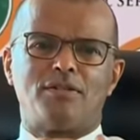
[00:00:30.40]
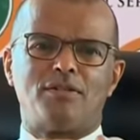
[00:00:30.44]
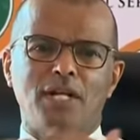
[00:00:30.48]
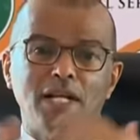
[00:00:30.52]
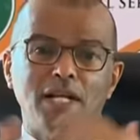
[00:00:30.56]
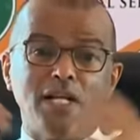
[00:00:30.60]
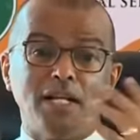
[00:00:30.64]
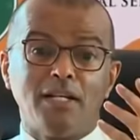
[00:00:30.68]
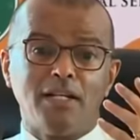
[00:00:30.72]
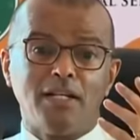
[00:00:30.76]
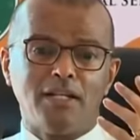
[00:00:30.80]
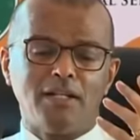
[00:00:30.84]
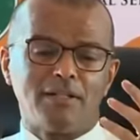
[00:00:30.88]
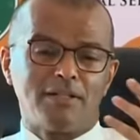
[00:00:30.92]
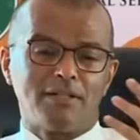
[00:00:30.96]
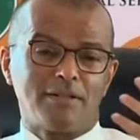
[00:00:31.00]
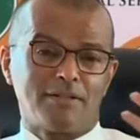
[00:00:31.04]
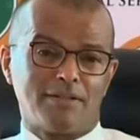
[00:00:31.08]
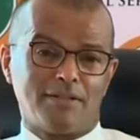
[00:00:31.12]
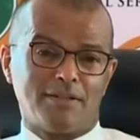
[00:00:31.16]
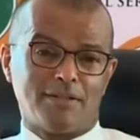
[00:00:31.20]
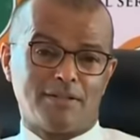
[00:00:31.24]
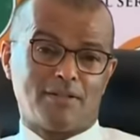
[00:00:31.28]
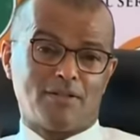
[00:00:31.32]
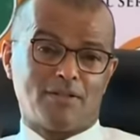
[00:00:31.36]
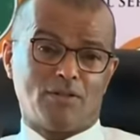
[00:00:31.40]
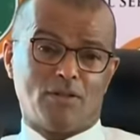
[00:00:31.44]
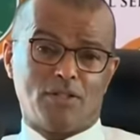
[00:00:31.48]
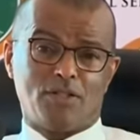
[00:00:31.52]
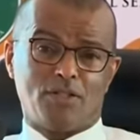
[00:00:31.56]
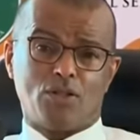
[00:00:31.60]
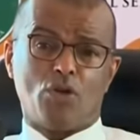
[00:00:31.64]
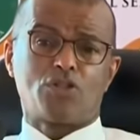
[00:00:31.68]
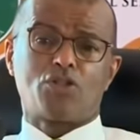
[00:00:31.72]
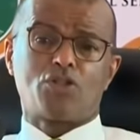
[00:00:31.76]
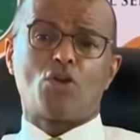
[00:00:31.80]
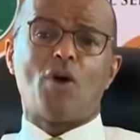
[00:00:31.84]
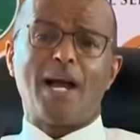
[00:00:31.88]
really,
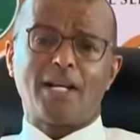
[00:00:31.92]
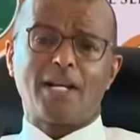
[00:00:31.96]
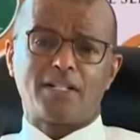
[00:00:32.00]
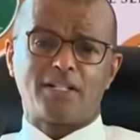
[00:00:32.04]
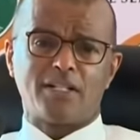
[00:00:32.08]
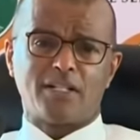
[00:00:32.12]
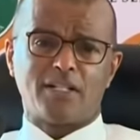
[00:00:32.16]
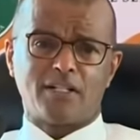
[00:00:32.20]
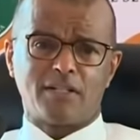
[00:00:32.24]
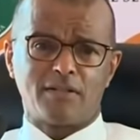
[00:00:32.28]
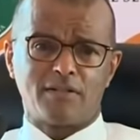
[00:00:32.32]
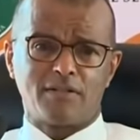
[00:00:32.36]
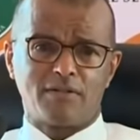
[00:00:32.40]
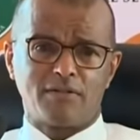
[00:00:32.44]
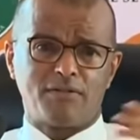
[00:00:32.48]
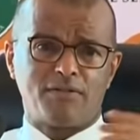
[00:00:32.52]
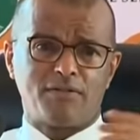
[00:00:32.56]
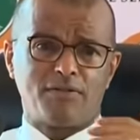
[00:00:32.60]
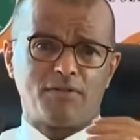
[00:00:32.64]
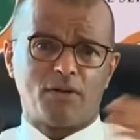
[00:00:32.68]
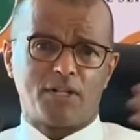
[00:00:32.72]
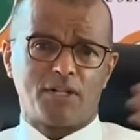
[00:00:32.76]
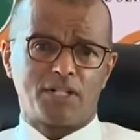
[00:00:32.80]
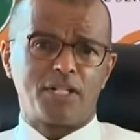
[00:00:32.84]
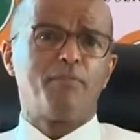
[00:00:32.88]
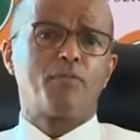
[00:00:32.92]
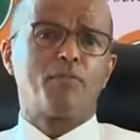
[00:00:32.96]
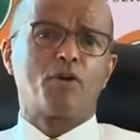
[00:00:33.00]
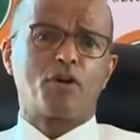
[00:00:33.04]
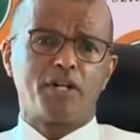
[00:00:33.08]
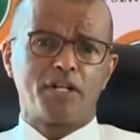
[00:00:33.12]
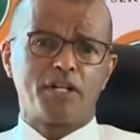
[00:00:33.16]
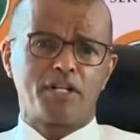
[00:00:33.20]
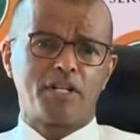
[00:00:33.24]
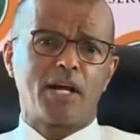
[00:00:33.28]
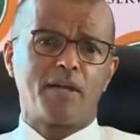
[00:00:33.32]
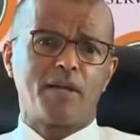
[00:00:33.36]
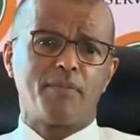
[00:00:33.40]
is also acting for a
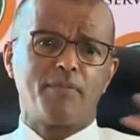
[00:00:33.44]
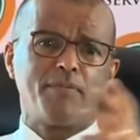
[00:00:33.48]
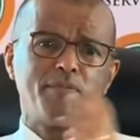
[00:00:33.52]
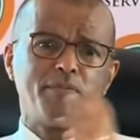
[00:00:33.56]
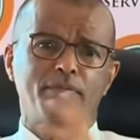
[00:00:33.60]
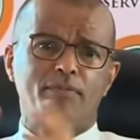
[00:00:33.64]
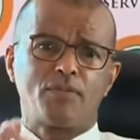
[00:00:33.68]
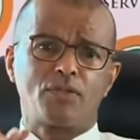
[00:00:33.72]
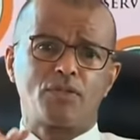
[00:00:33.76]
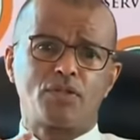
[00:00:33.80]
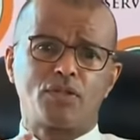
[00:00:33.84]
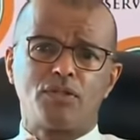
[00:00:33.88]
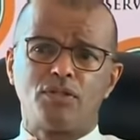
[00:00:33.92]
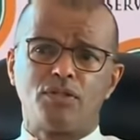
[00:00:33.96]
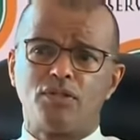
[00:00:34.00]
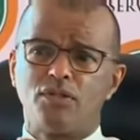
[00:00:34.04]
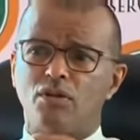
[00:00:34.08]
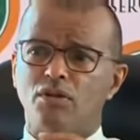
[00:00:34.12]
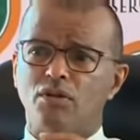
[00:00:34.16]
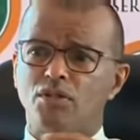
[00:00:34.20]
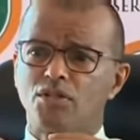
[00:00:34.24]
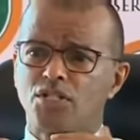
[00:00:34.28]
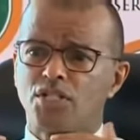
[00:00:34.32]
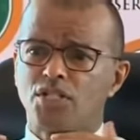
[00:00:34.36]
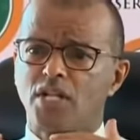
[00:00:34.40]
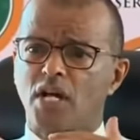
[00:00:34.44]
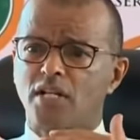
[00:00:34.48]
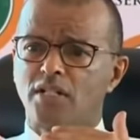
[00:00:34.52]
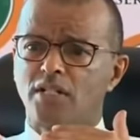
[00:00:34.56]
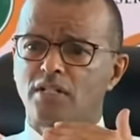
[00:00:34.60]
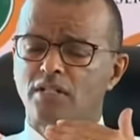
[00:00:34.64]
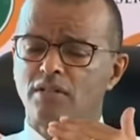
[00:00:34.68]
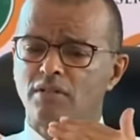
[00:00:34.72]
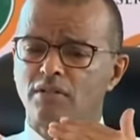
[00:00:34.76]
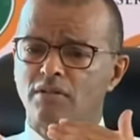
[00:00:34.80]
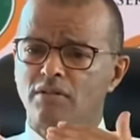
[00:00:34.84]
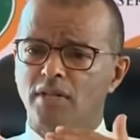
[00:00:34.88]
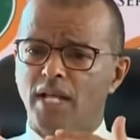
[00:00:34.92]
temporary time. So you don't
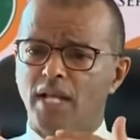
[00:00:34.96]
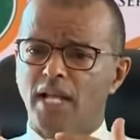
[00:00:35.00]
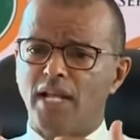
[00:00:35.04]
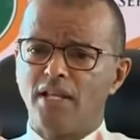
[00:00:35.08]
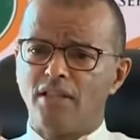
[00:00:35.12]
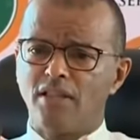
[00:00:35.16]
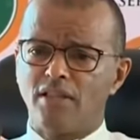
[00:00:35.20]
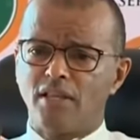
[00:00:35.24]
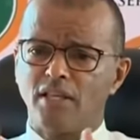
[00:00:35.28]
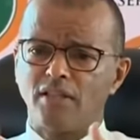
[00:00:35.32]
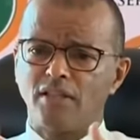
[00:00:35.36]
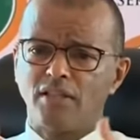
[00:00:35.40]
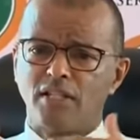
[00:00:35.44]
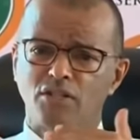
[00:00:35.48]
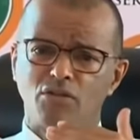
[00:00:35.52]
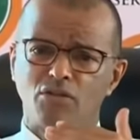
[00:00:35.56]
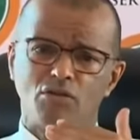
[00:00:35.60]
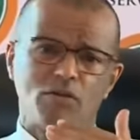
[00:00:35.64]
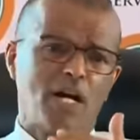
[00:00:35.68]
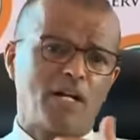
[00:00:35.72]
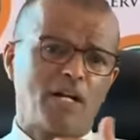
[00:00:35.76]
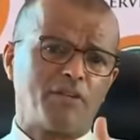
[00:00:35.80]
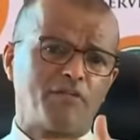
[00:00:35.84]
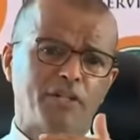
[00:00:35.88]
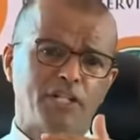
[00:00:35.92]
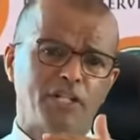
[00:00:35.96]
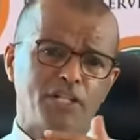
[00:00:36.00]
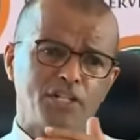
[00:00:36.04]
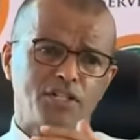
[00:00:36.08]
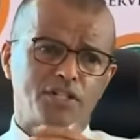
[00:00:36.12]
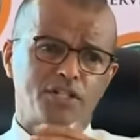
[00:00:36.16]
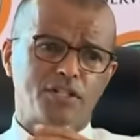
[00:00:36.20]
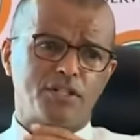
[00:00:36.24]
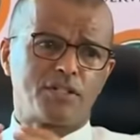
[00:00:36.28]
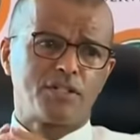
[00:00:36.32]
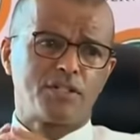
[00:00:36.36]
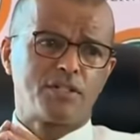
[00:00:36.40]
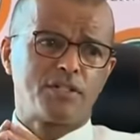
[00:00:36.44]
start anything that you can't
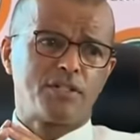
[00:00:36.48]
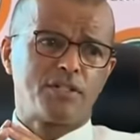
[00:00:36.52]
finish.